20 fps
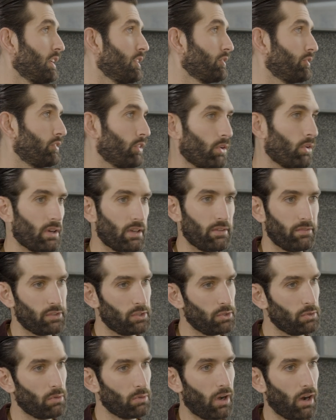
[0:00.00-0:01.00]
So if
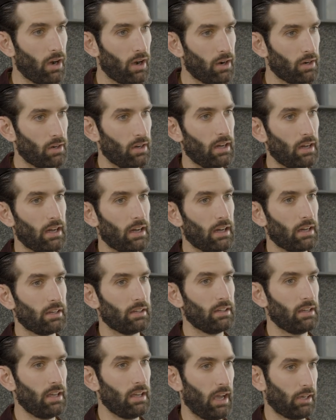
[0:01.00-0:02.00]
you are
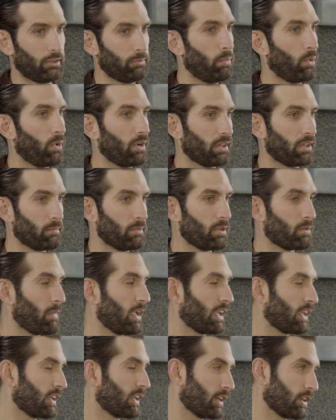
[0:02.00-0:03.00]
exporting, you're
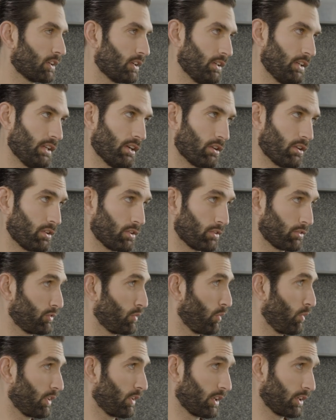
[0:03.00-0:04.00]
making a good here, you're
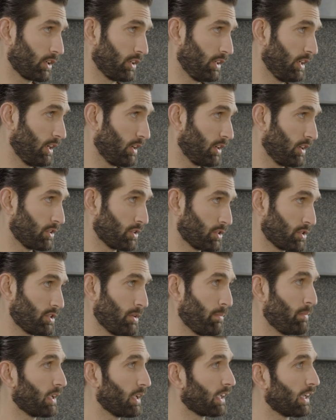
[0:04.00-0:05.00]
storing a good here, and you're
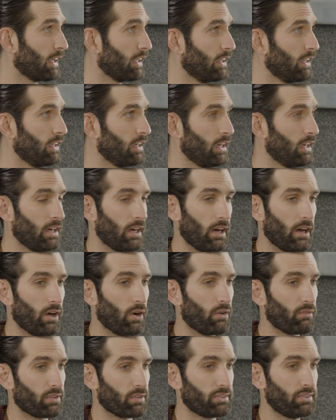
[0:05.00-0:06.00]
shipping it
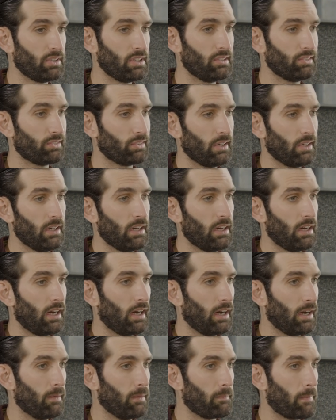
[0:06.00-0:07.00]
overseas,
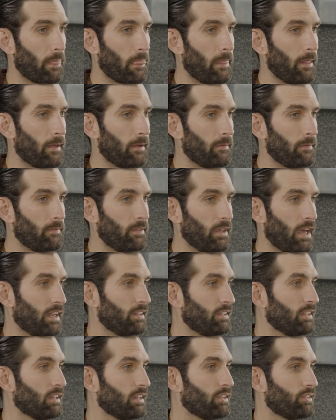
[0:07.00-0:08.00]
the
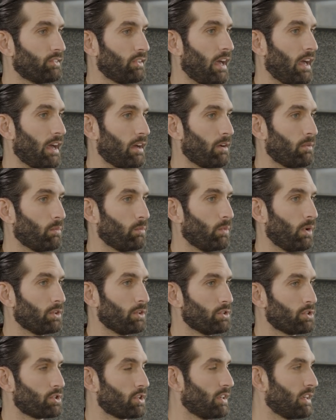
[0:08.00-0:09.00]
idea is that, well,
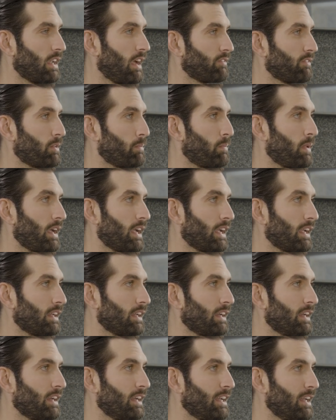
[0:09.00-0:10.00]
you shouldn't have to
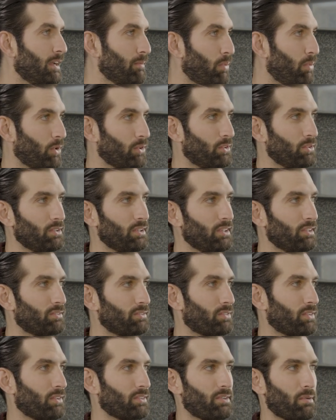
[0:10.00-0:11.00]
pay import
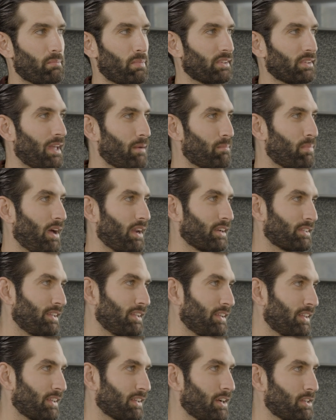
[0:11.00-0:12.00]
duties to bring that product
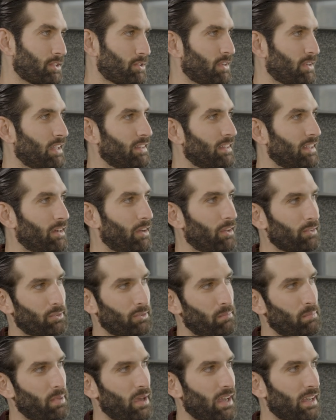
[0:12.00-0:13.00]
into the country, and then
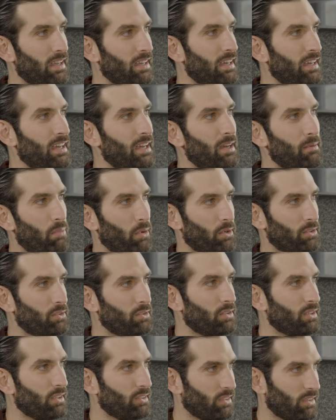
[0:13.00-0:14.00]
also pay import
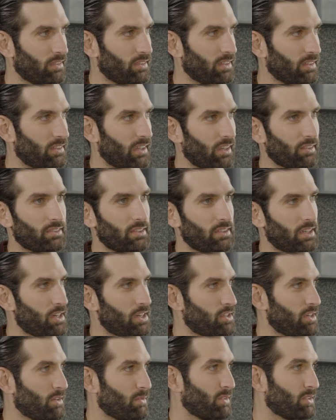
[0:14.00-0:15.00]
duties in the
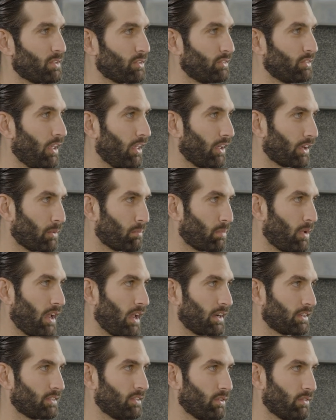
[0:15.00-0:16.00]
destination when you're selling a
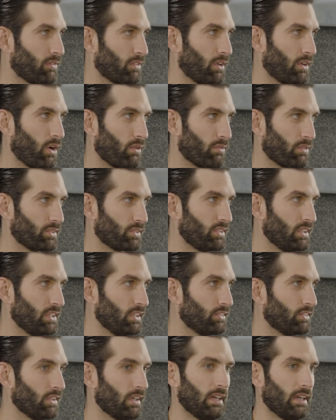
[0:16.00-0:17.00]
product
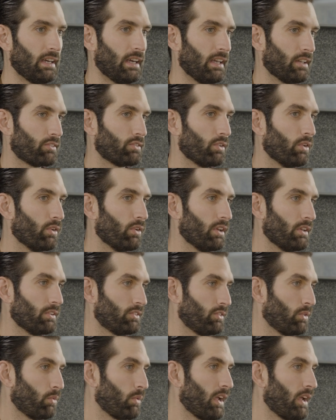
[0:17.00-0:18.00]
overseas. And so
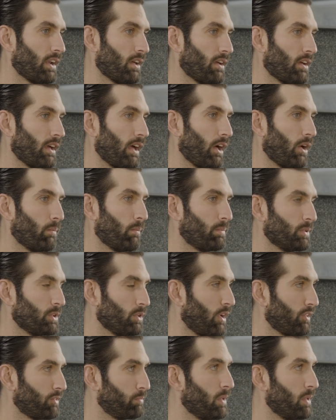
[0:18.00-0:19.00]
it's a way to help
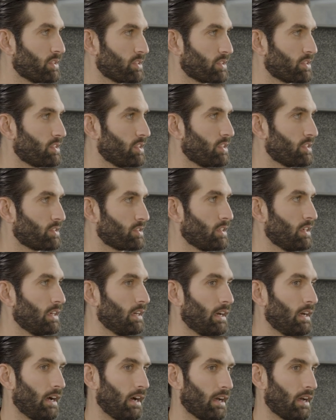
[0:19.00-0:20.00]
U.S. businesses
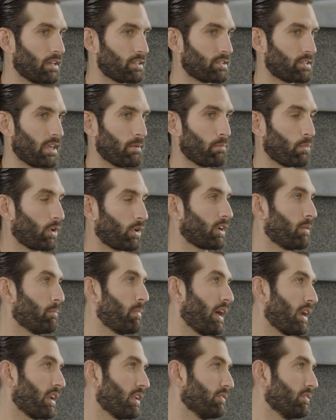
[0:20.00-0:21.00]
stay more
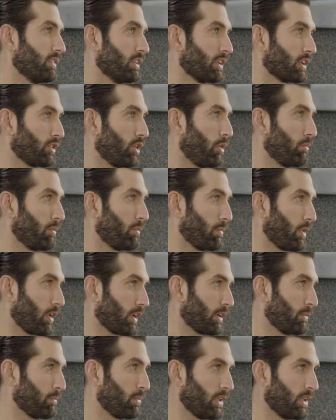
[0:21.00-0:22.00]
competitive in a global
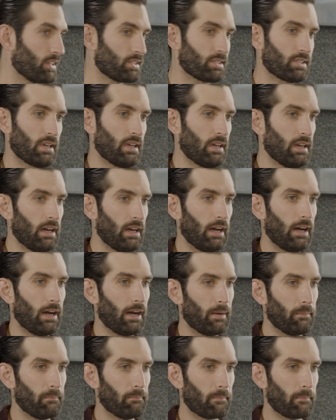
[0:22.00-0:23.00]
marketplace.
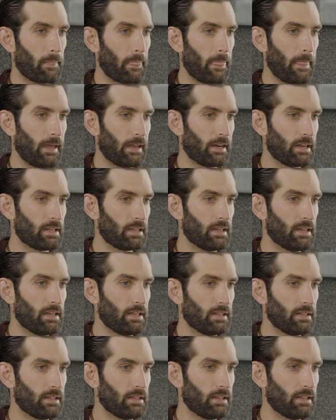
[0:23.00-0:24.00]
And
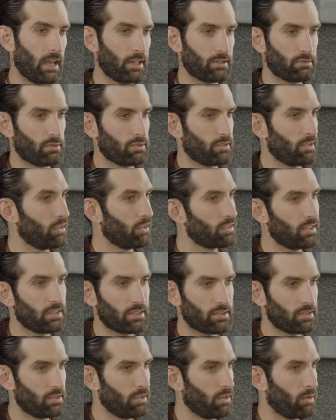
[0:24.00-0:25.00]
it as a result,
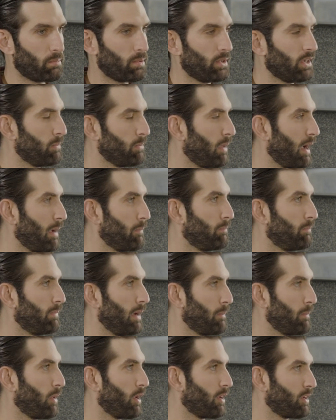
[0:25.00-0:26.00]
it's pretty
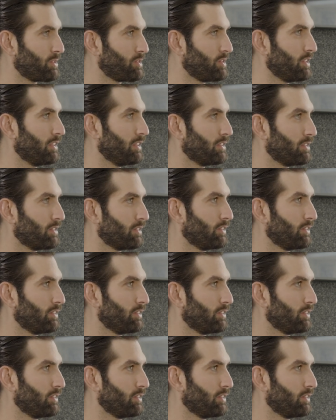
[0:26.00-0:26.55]
bipartisan.